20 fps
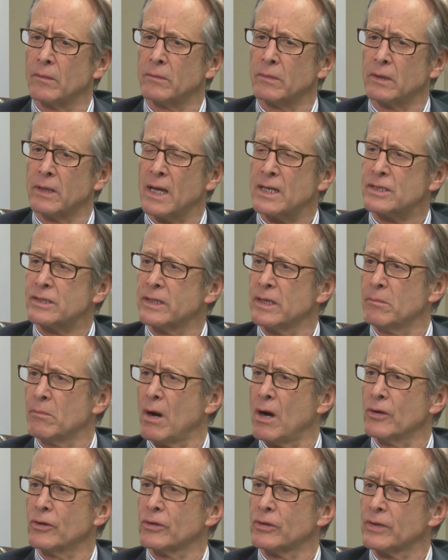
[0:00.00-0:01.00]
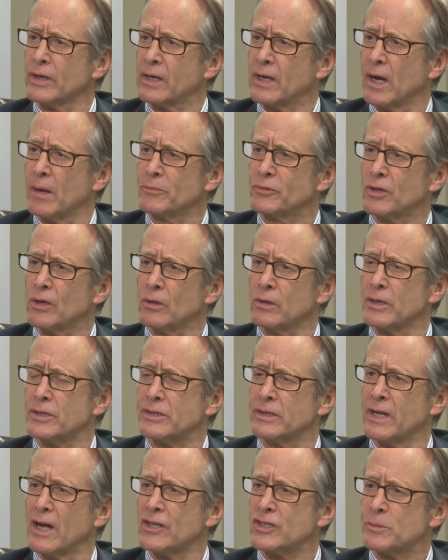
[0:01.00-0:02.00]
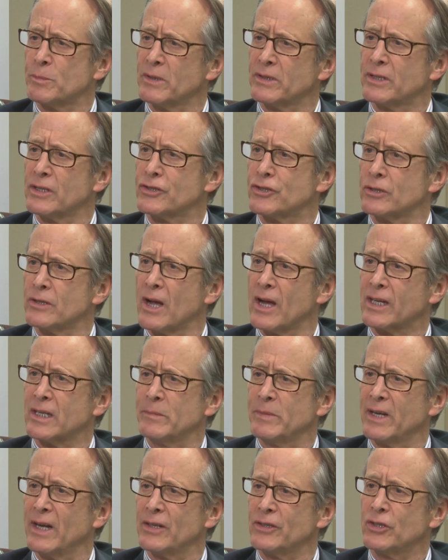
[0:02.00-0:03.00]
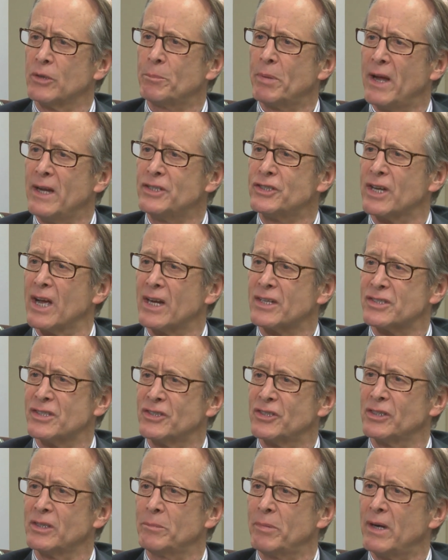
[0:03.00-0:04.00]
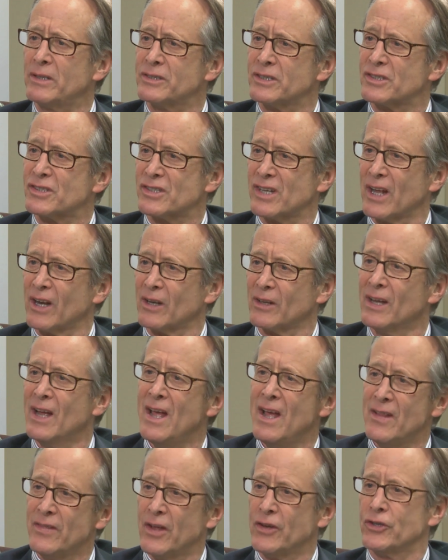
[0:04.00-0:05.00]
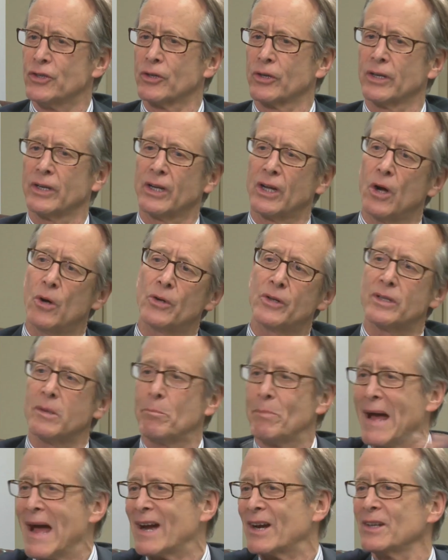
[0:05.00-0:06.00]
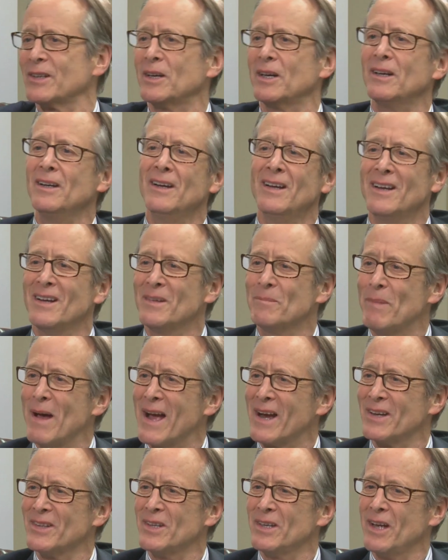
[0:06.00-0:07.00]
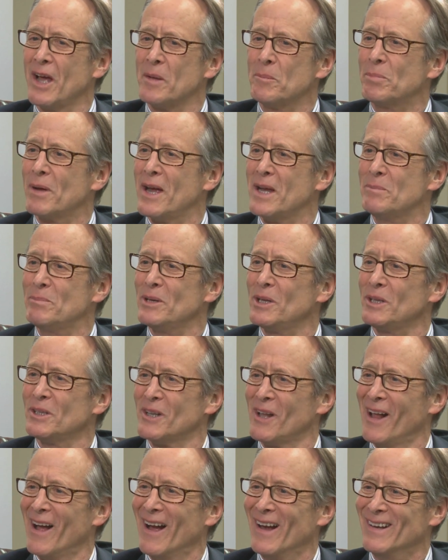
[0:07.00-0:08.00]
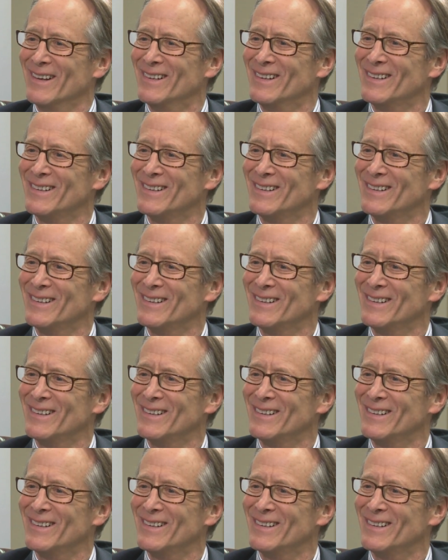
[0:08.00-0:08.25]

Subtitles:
Leslie Munger, the comptroller's announcement that you're not going to be getting your paychecks until the budget's settled, that you're going to go to the back of the unpaid bill line?